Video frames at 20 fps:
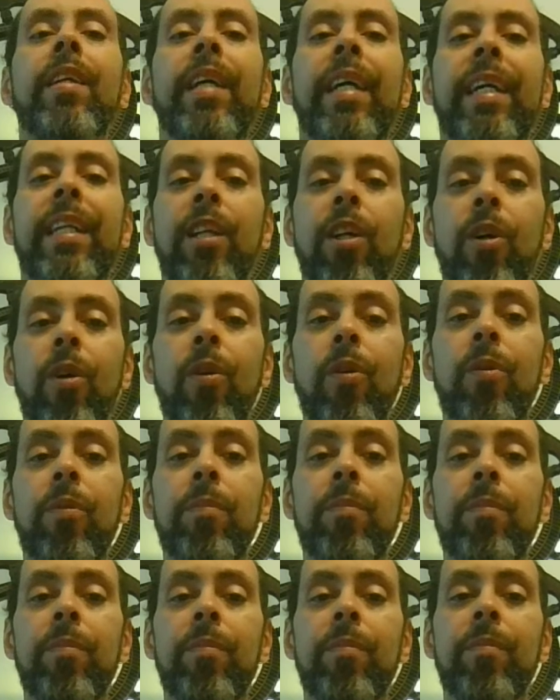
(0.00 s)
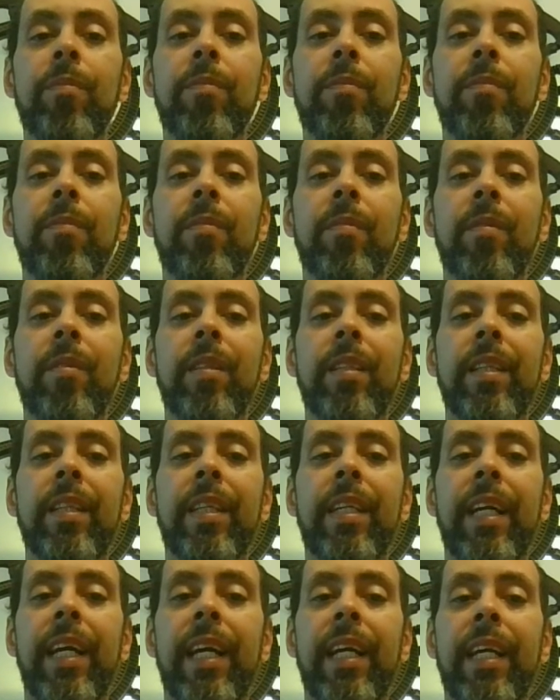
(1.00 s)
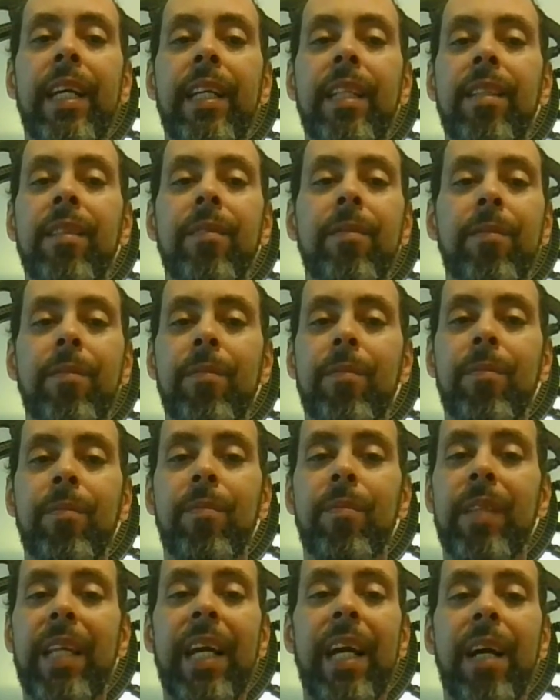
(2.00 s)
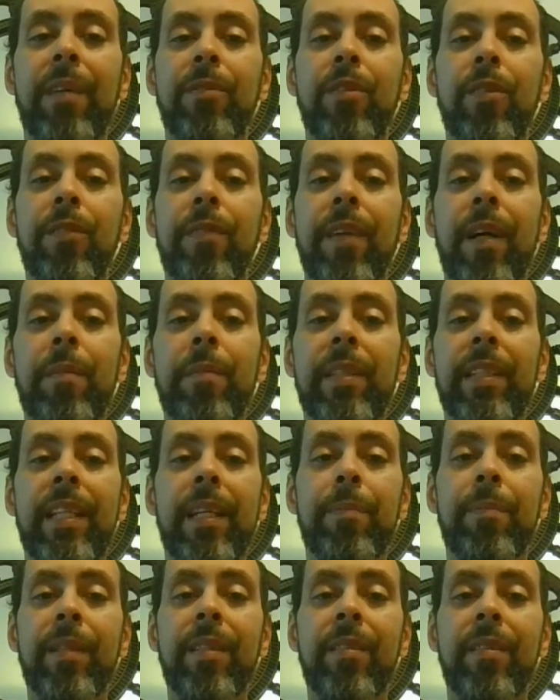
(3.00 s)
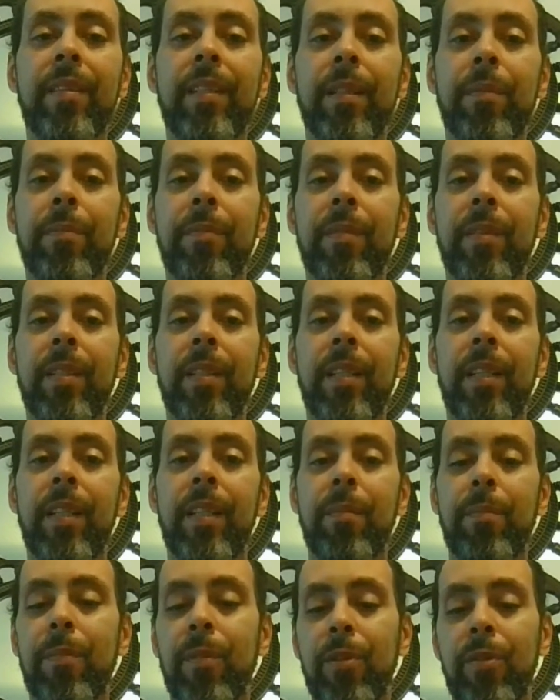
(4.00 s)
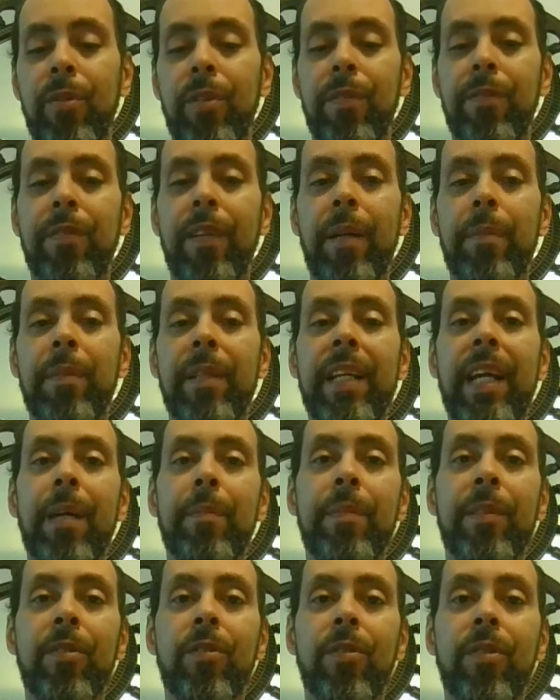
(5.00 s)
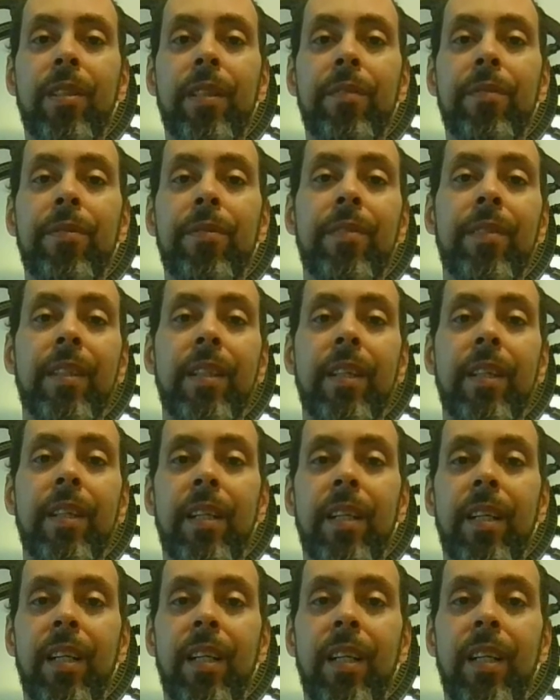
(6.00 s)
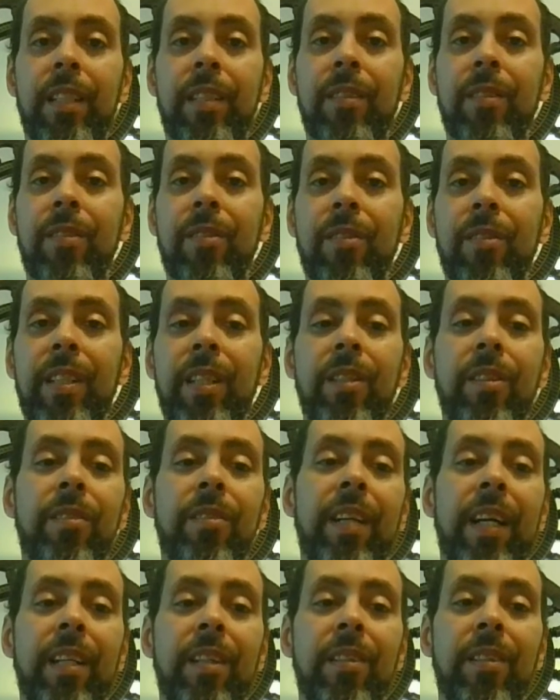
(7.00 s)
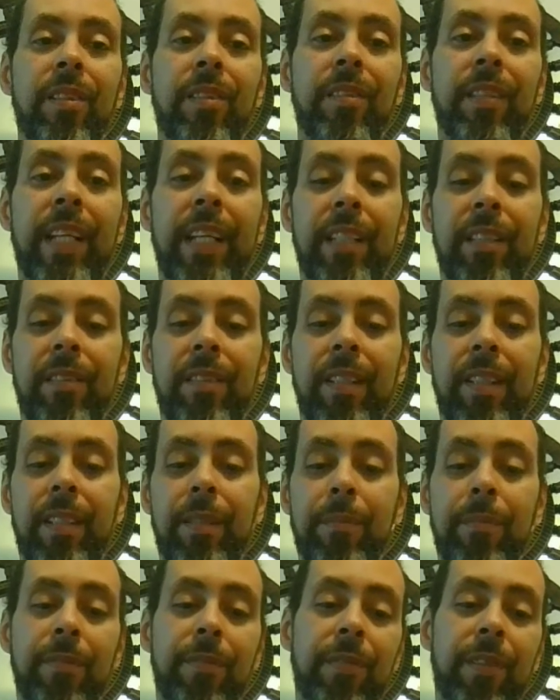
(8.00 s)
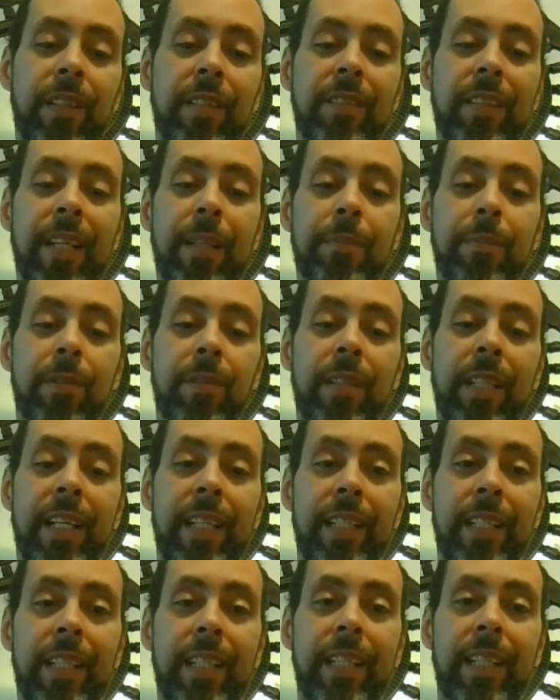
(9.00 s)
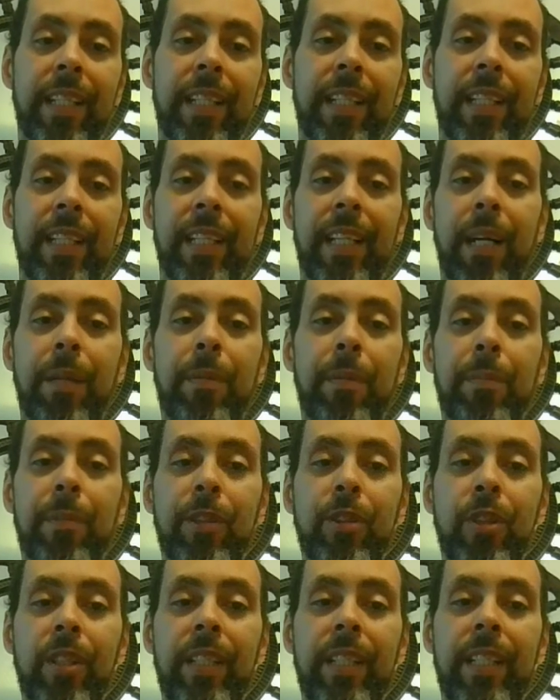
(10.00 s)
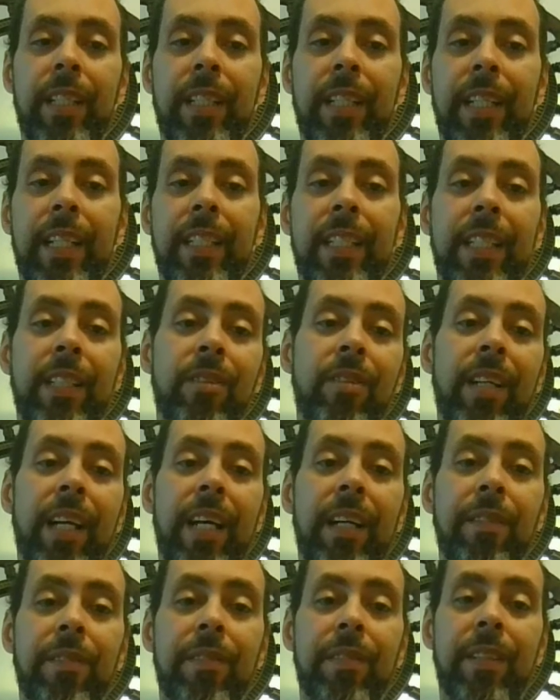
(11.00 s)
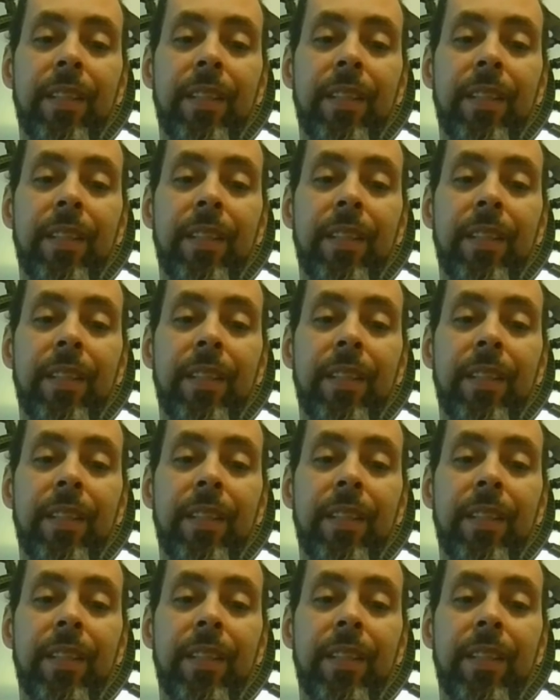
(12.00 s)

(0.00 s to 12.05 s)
in a home and they have no family that visit them. Most of the family happens to live to the other side of the state. For example, like I'm in Virginia, and then you have